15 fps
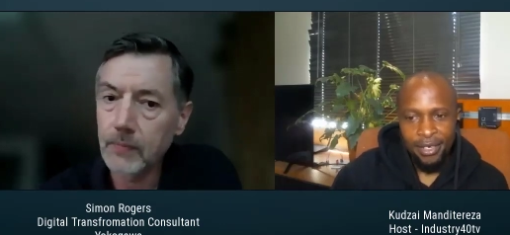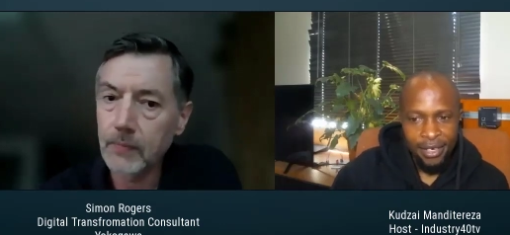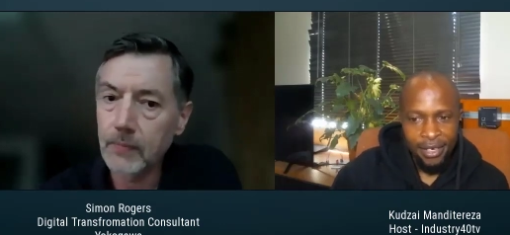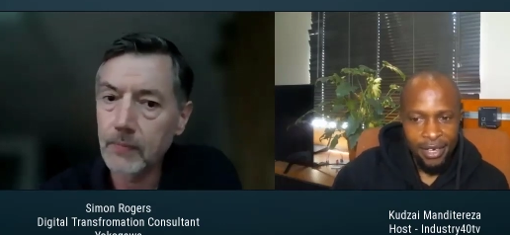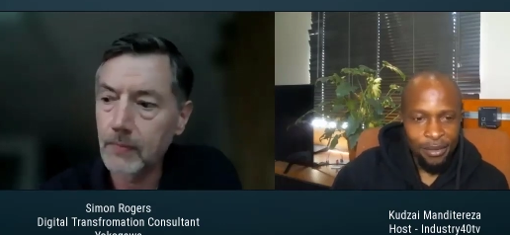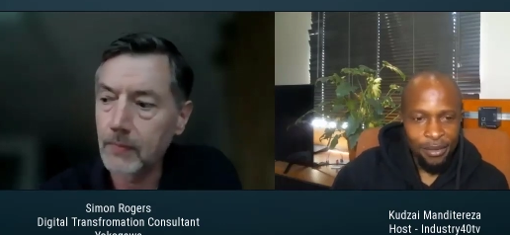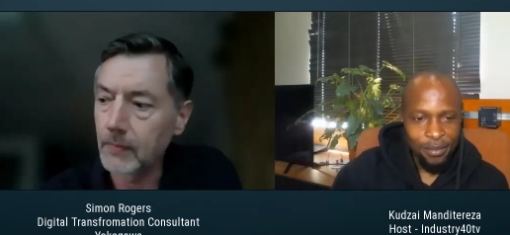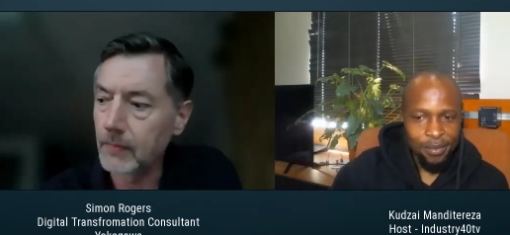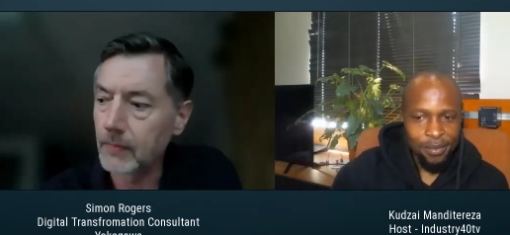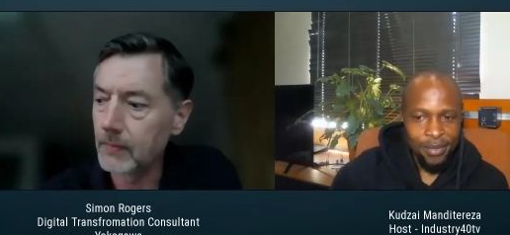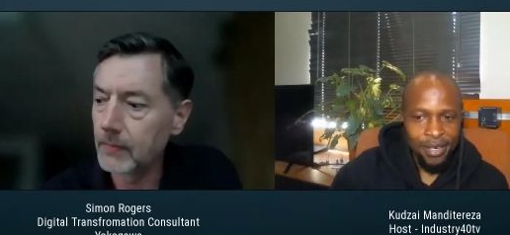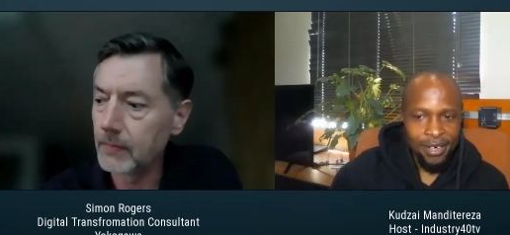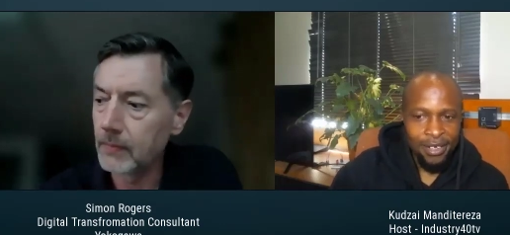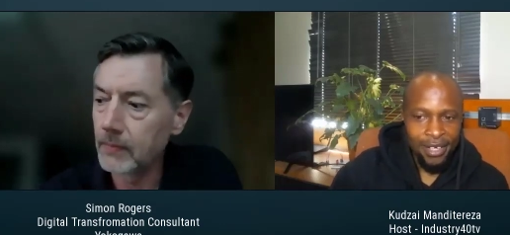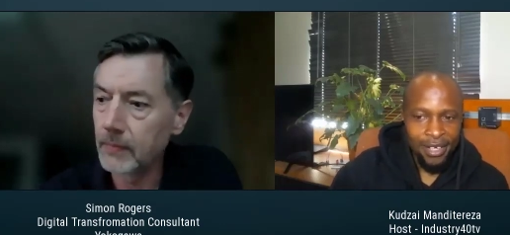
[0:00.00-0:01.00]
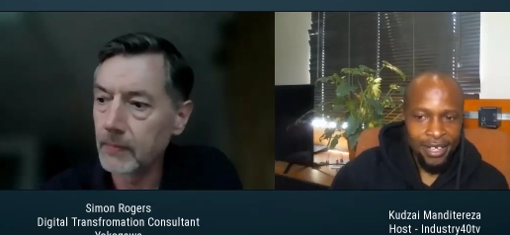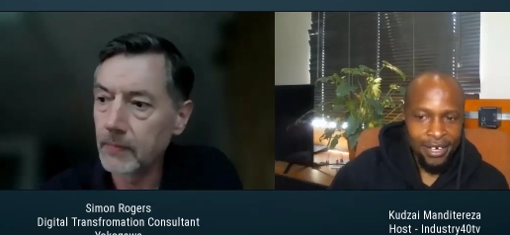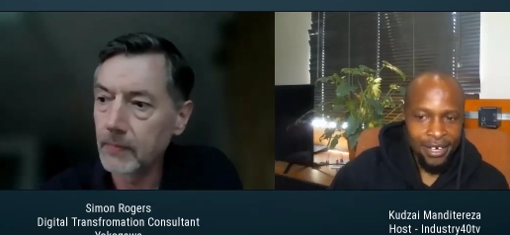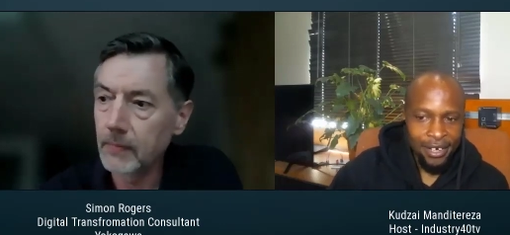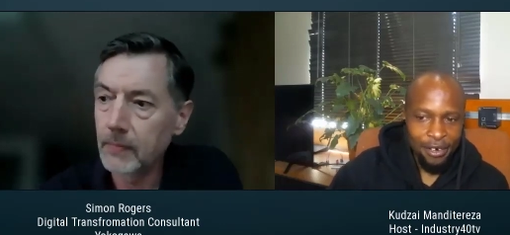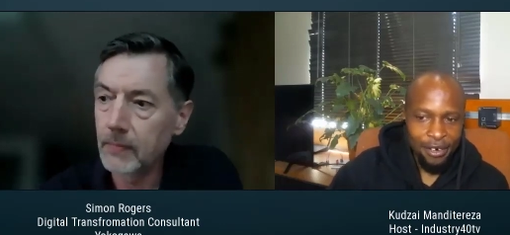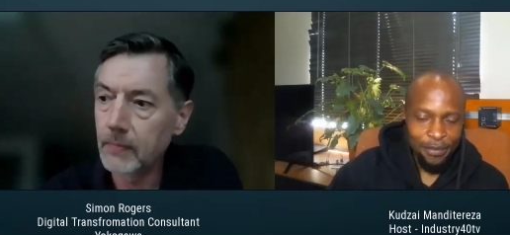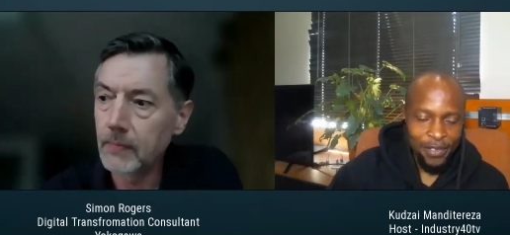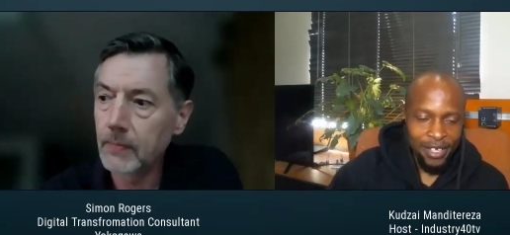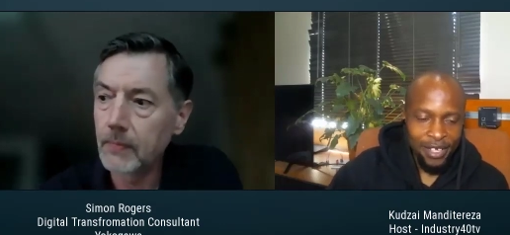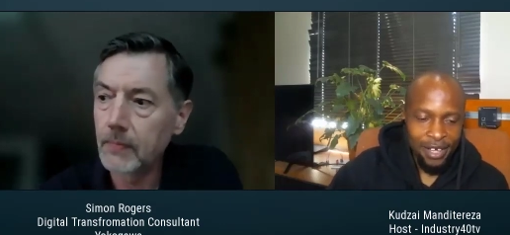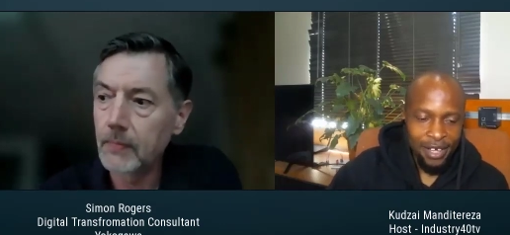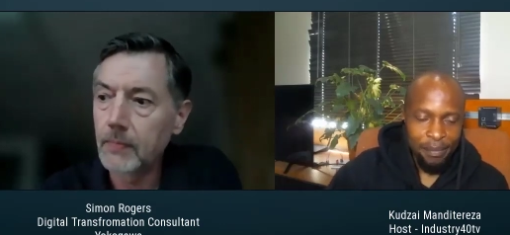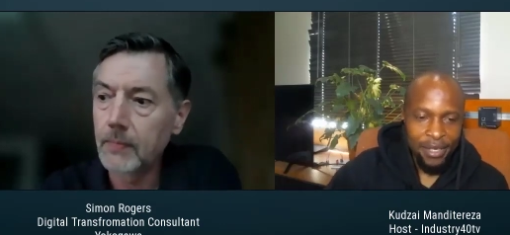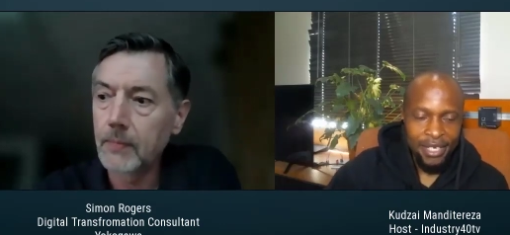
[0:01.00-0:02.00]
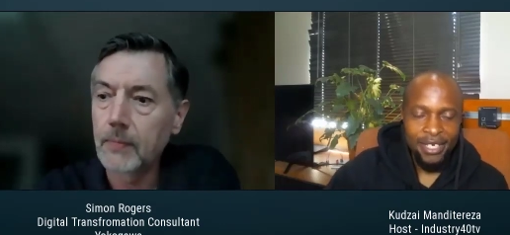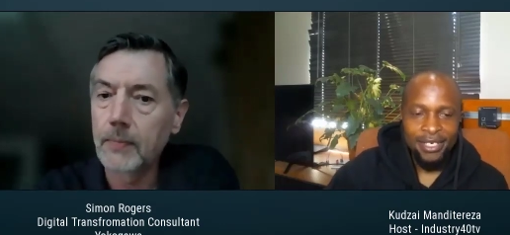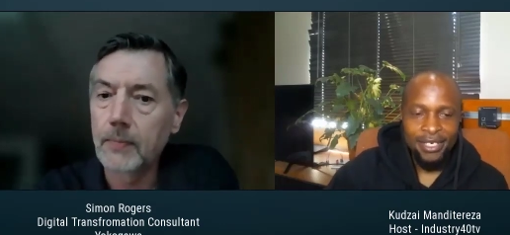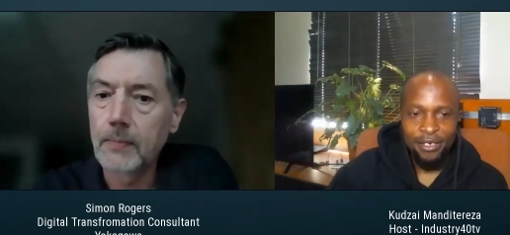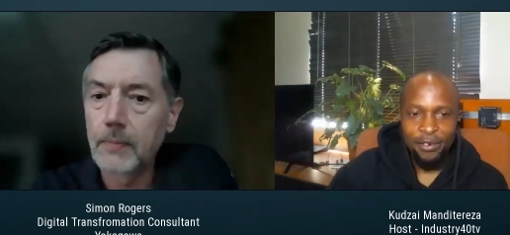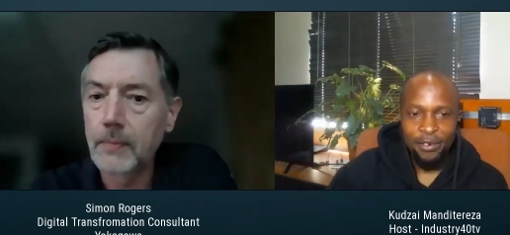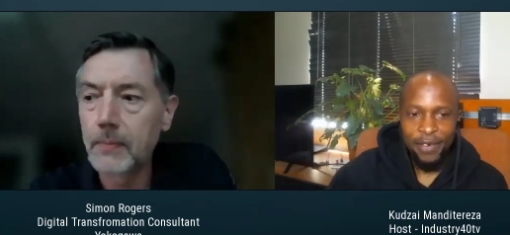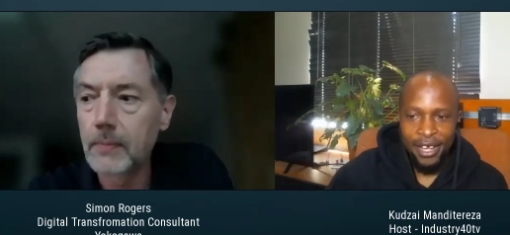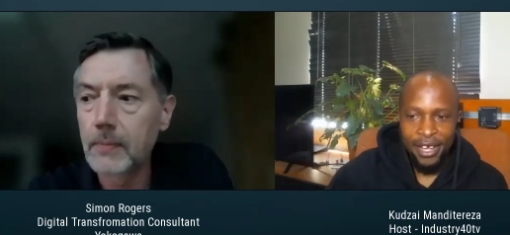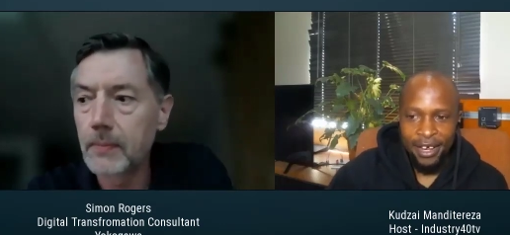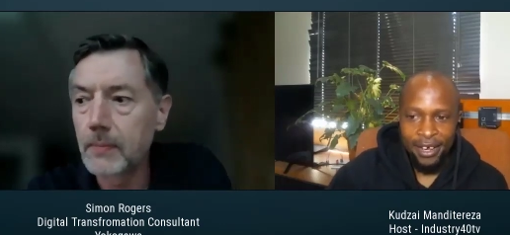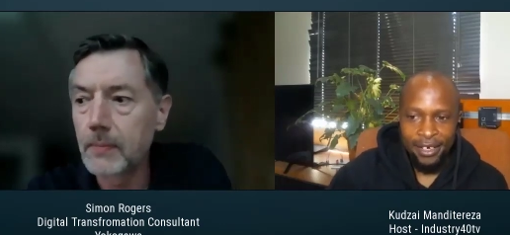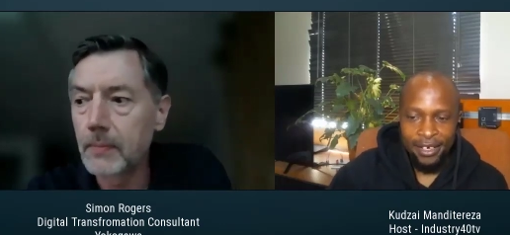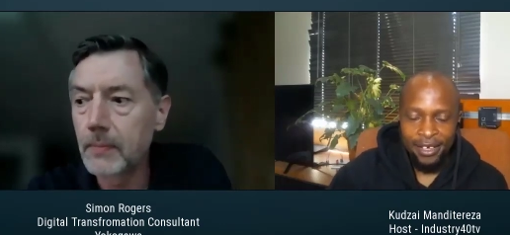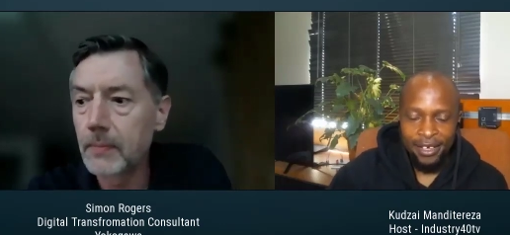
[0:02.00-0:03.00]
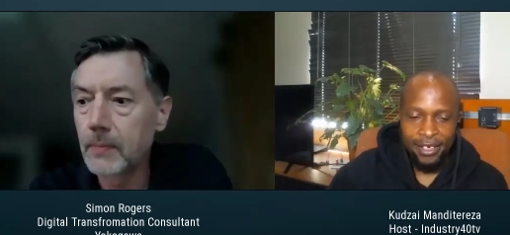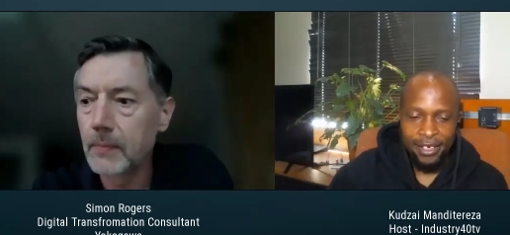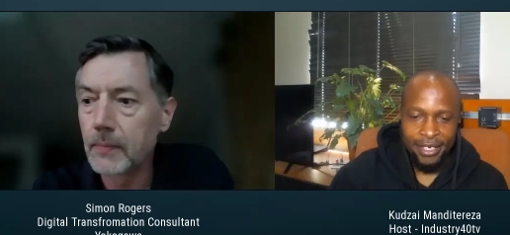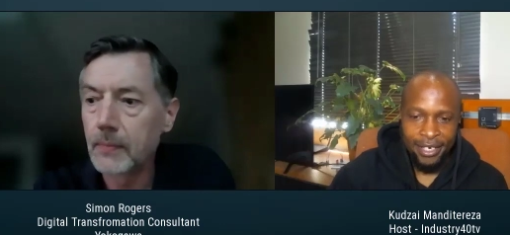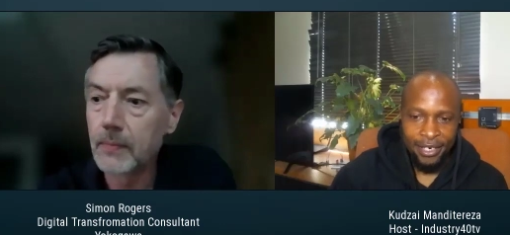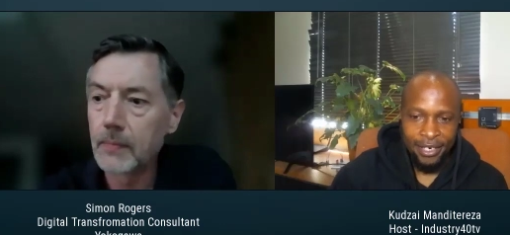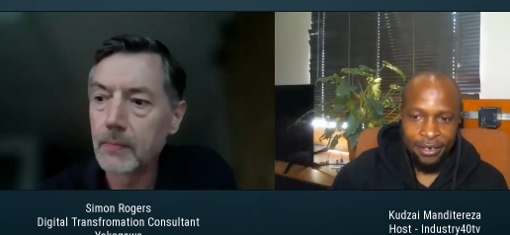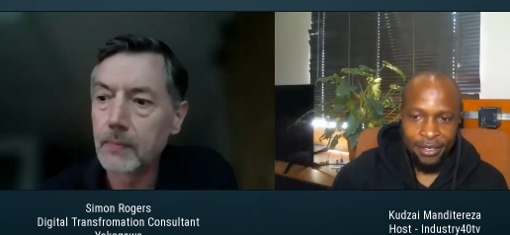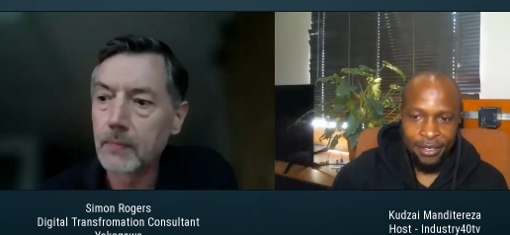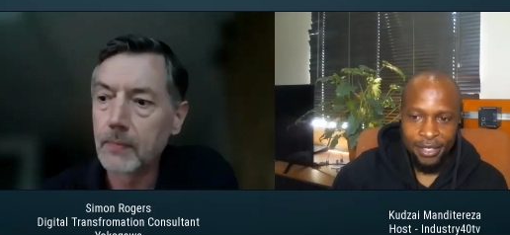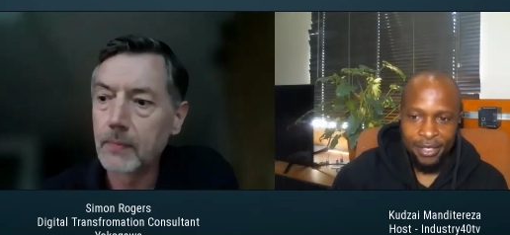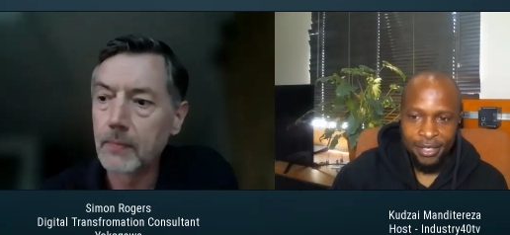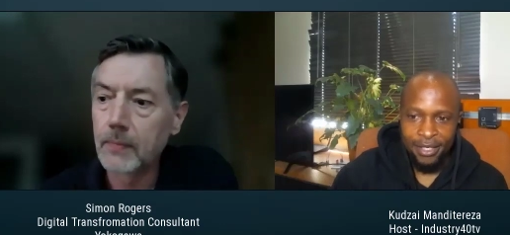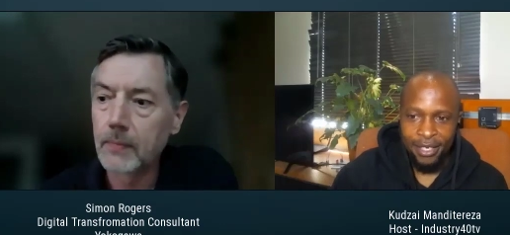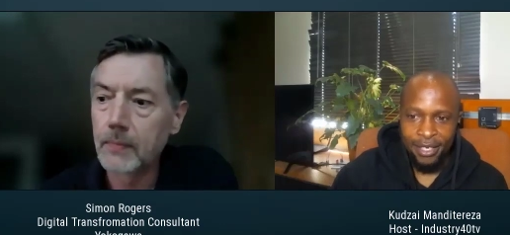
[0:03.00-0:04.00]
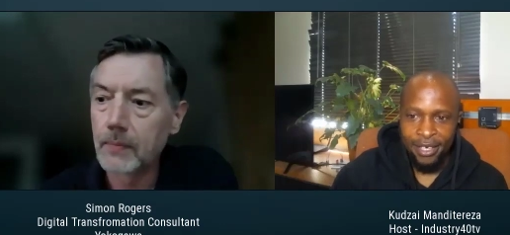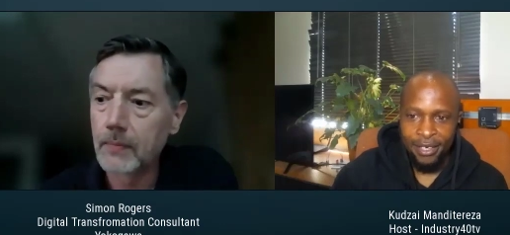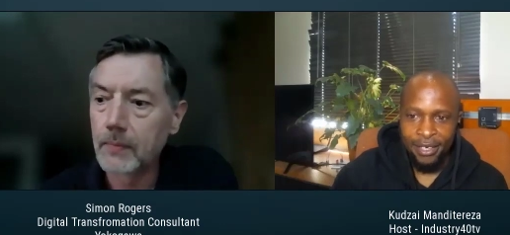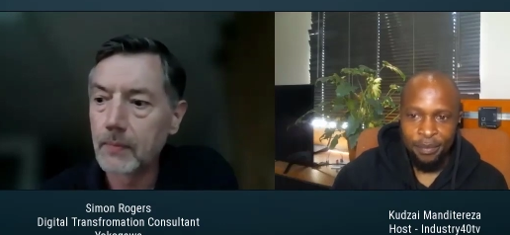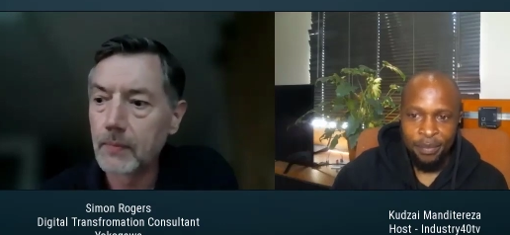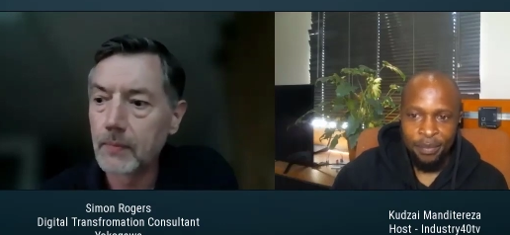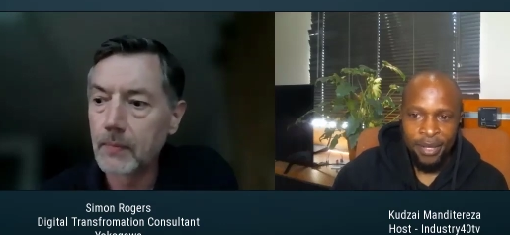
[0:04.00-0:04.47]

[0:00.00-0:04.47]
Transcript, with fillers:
Speaker 1: Now, another area of the application of AI uh, technologies uh,